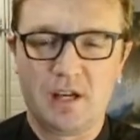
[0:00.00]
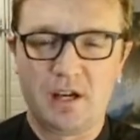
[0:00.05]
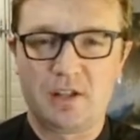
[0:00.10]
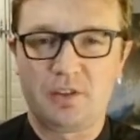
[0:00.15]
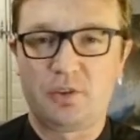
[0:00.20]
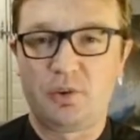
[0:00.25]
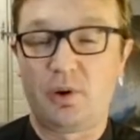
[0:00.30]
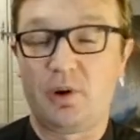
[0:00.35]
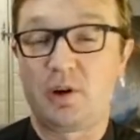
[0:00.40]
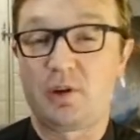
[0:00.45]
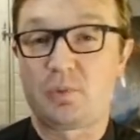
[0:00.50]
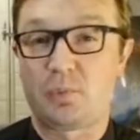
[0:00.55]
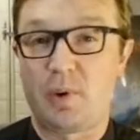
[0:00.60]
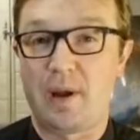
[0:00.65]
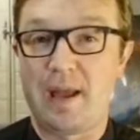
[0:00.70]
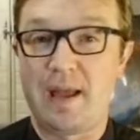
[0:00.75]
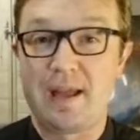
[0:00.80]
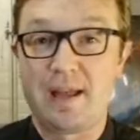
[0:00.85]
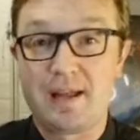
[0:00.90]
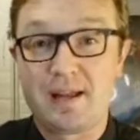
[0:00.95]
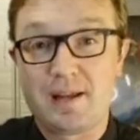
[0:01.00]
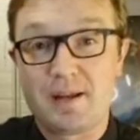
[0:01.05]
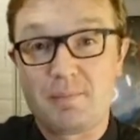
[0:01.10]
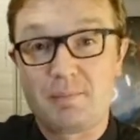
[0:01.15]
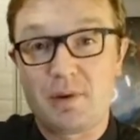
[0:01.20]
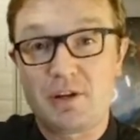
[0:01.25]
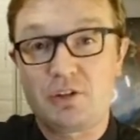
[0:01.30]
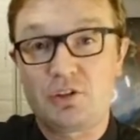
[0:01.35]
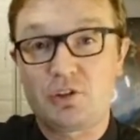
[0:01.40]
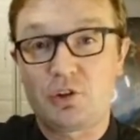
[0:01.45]
I thought I'd wear
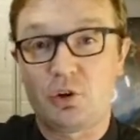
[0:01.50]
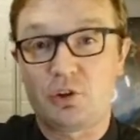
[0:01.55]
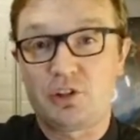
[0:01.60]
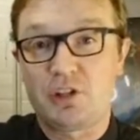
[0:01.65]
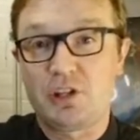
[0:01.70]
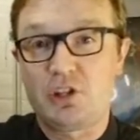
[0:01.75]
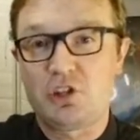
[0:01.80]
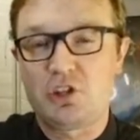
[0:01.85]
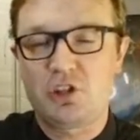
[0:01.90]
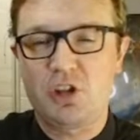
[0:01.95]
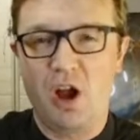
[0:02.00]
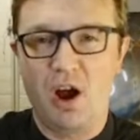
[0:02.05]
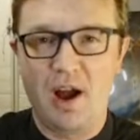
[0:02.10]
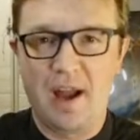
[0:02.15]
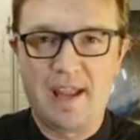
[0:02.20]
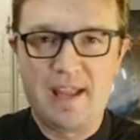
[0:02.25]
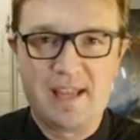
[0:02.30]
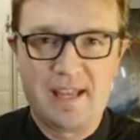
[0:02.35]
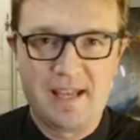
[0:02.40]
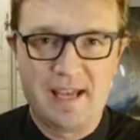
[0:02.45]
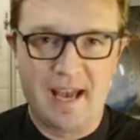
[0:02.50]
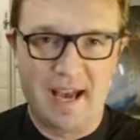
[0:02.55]
my Scottish tie,